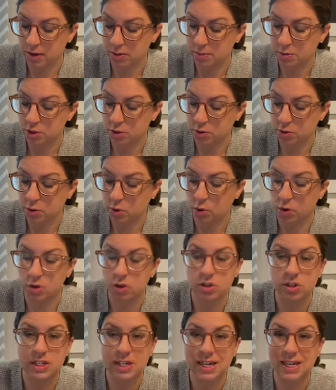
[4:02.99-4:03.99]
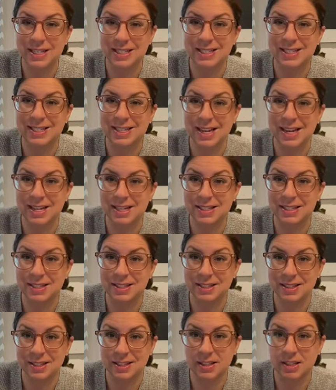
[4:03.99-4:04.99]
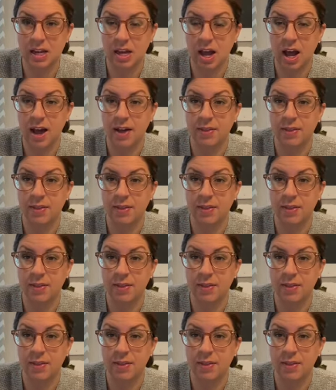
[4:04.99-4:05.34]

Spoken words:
So in order to get 6 on